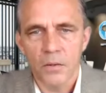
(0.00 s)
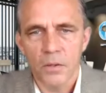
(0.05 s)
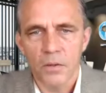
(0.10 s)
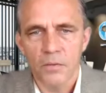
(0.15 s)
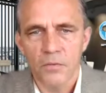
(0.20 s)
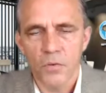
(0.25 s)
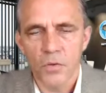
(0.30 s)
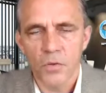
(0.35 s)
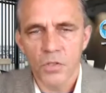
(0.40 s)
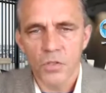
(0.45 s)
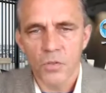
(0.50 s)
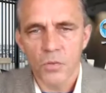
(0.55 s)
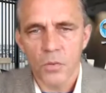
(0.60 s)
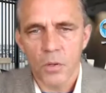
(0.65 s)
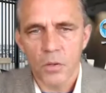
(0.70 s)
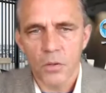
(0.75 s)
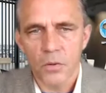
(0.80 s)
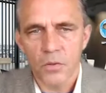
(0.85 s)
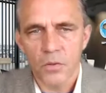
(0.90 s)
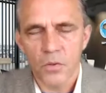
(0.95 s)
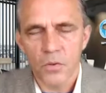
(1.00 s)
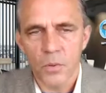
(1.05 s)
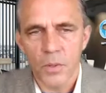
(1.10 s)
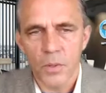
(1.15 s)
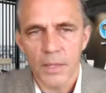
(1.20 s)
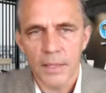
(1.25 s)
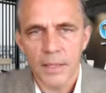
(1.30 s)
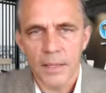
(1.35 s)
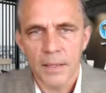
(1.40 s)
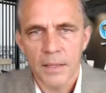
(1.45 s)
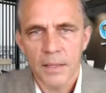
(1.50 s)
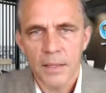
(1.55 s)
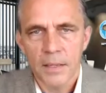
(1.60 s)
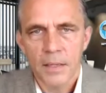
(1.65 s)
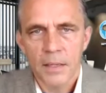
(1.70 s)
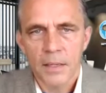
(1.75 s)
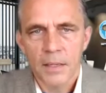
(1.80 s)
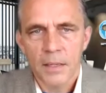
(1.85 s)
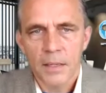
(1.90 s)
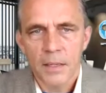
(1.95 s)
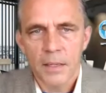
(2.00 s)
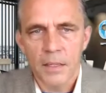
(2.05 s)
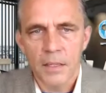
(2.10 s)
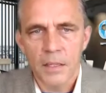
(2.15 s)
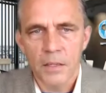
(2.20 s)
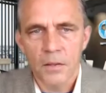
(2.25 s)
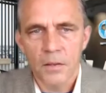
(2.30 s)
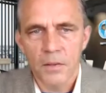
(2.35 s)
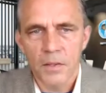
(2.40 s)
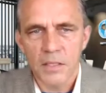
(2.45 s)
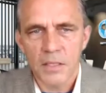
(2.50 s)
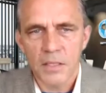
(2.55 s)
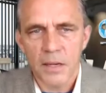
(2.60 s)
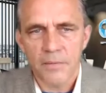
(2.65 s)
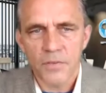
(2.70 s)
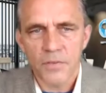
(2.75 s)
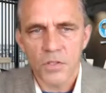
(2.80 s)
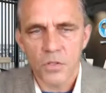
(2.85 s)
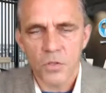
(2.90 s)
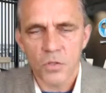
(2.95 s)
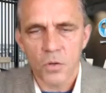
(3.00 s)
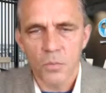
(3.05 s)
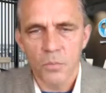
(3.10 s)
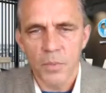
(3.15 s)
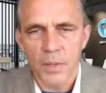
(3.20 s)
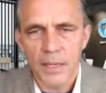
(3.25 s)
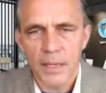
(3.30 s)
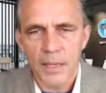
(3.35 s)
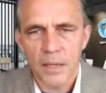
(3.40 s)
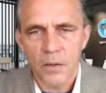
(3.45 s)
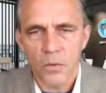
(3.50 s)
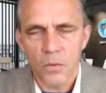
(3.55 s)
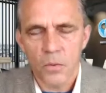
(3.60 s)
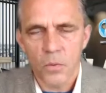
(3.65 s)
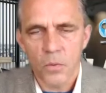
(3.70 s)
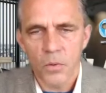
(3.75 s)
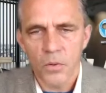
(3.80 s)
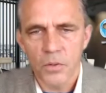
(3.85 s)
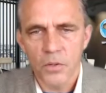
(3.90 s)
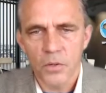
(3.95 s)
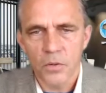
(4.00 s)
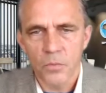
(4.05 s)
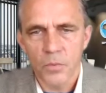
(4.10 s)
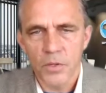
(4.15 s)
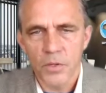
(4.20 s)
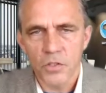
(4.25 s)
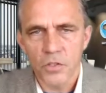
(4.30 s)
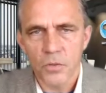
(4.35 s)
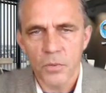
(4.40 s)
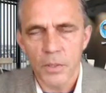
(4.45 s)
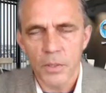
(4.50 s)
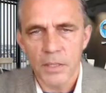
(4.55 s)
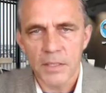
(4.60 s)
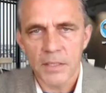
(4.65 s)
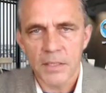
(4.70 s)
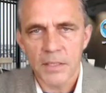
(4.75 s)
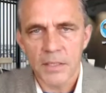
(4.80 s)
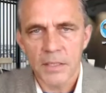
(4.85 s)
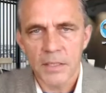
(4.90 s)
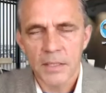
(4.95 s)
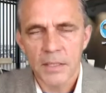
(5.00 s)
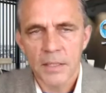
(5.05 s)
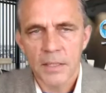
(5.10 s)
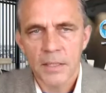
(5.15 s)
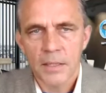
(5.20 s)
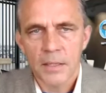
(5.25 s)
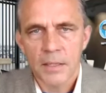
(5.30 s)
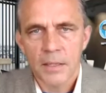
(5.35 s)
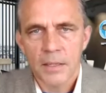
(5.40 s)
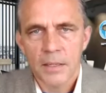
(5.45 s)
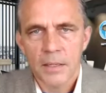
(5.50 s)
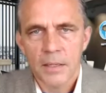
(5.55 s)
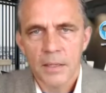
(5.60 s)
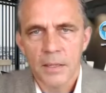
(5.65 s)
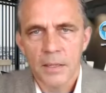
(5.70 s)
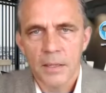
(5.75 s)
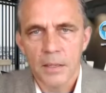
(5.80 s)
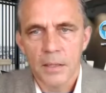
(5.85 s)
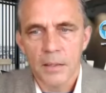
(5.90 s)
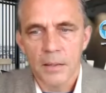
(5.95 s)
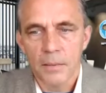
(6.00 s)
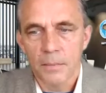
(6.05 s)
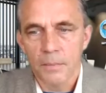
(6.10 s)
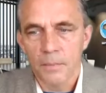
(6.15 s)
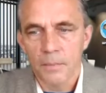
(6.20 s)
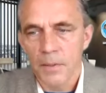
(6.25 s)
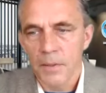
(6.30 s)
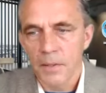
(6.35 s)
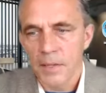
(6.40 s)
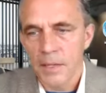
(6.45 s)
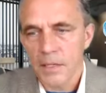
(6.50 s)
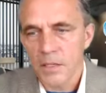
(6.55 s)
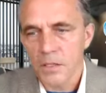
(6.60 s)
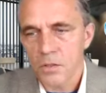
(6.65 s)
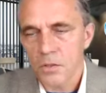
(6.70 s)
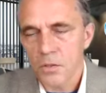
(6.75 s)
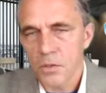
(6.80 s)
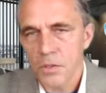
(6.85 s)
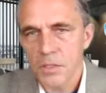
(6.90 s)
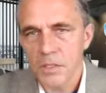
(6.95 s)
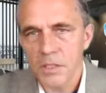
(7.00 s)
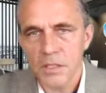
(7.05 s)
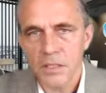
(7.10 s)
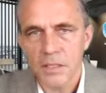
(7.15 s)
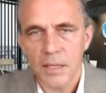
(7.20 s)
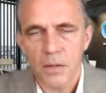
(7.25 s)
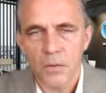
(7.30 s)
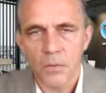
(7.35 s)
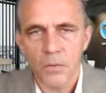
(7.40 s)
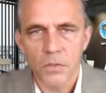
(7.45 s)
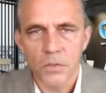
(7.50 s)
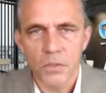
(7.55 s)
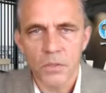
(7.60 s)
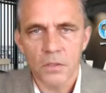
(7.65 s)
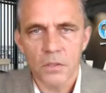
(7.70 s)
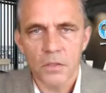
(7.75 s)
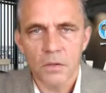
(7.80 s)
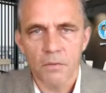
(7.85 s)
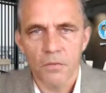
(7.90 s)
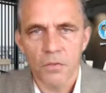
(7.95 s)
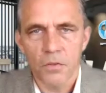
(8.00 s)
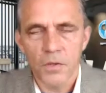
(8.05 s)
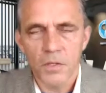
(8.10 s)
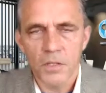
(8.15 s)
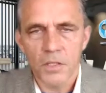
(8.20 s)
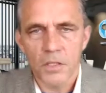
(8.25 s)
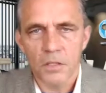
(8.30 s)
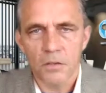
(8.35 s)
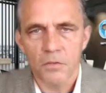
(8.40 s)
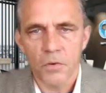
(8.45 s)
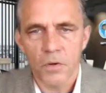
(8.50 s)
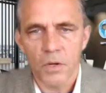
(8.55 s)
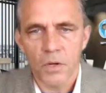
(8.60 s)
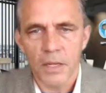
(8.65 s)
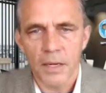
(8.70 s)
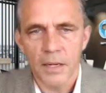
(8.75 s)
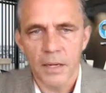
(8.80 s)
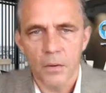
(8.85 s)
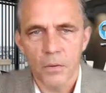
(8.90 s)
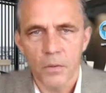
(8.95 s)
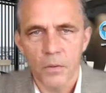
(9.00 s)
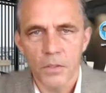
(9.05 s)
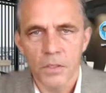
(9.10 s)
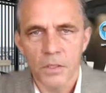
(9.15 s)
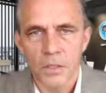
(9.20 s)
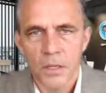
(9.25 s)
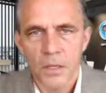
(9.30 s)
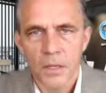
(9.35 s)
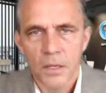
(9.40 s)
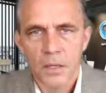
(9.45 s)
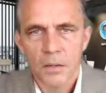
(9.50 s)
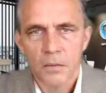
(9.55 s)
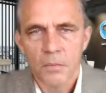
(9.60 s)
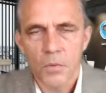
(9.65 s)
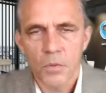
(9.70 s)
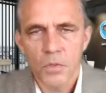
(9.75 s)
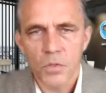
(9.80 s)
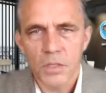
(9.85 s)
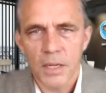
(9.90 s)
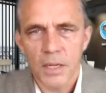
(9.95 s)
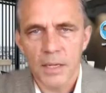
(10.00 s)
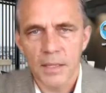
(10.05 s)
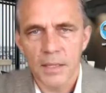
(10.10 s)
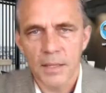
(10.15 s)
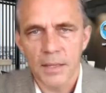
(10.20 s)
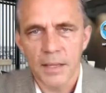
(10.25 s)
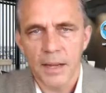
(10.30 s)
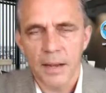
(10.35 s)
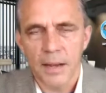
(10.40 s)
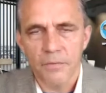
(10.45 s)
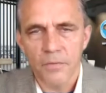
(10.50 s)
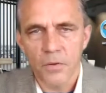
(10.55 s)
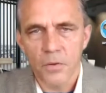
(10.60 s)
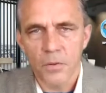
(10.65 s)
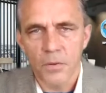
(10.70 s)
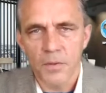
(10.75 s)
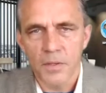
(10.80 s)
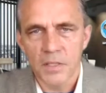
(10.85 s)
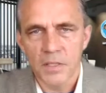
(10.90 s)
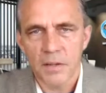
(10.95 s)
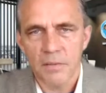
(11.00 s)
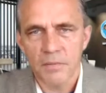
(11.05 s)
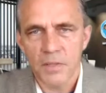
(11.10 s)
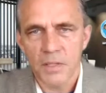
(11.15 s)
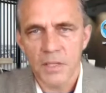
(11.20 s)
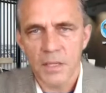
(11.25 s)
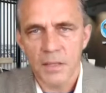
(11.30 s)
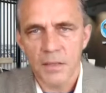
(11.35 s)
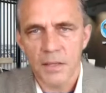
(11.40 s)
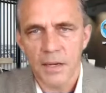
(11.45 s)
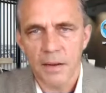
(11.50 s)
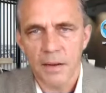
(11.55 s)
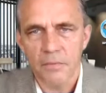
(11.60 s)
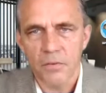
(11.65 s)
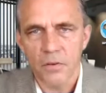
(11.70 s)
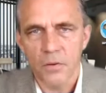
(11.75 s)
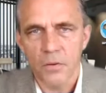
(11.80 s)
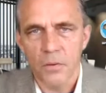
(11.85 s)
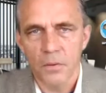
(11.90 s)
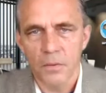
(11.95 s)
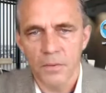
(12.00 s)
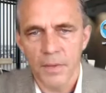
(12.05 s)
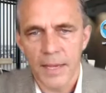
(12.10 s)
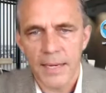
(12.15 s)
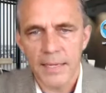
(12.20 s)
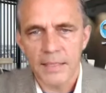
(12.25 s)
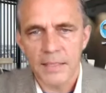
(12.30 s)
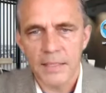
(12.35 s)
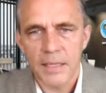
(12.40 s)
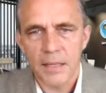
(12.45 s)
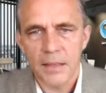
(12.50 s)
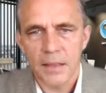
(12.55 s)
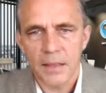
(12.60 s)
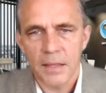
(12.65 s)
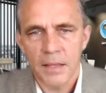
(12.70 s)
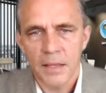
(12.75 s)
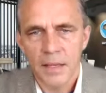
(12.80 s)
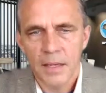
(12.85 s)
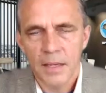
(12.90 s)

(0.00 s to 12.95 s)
looking for a strong earthquake in either the San Francisco Bay or near Ridgecrest in the next 36 to 48 hours, most likely in the afternoon of the 17th and afternoon of the 18th.